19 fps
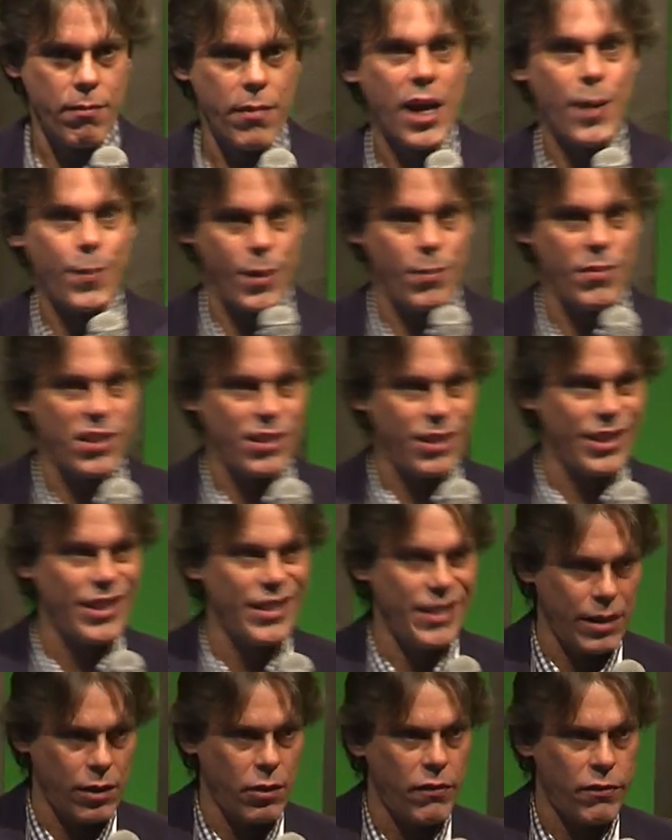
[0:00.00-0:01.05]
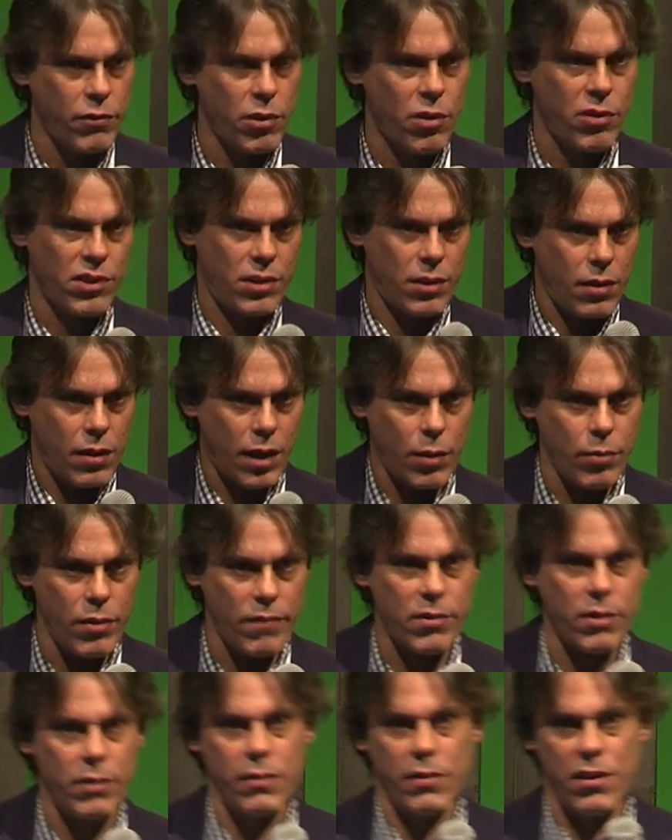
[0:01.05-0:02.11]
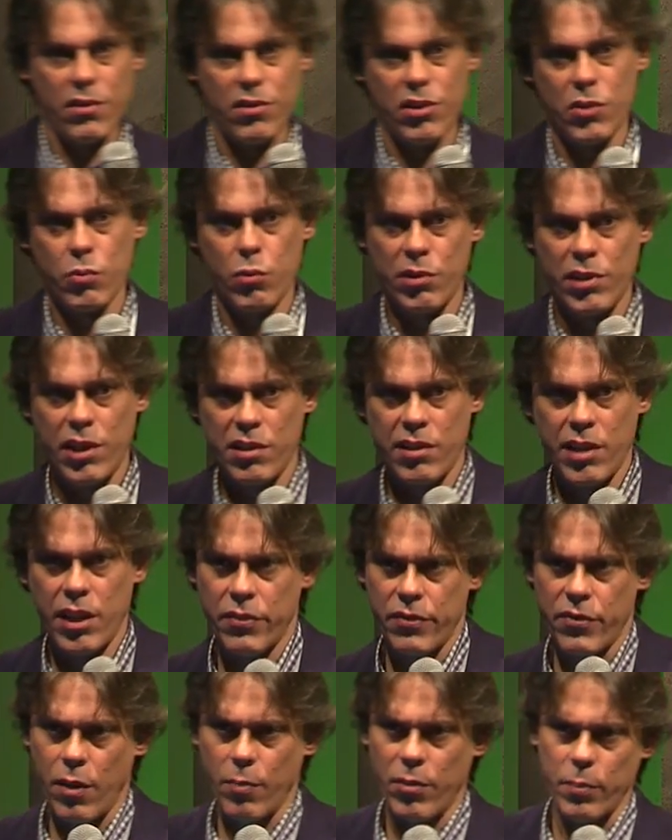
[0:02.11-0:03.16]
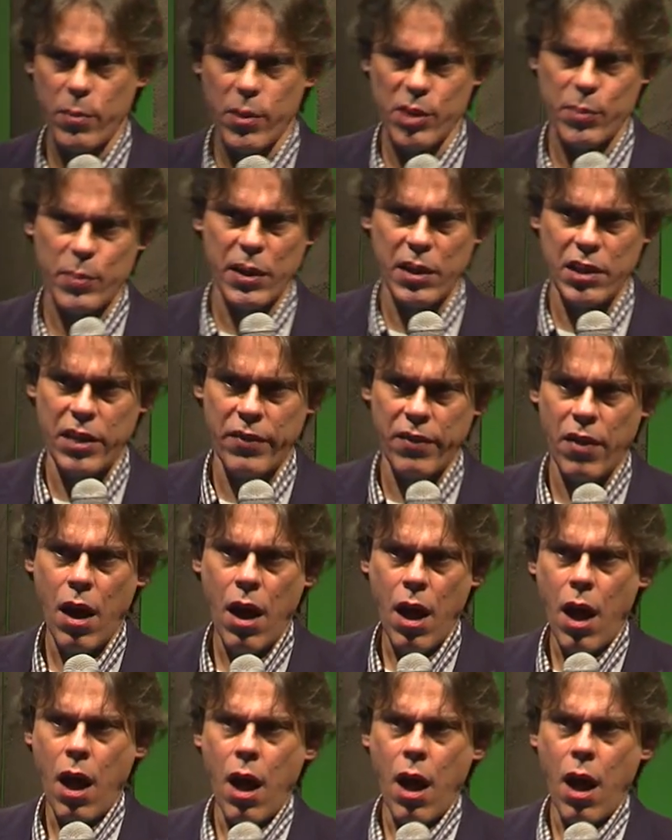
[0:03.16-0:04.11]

may be misleading, of course. However, this is what I said from the perspective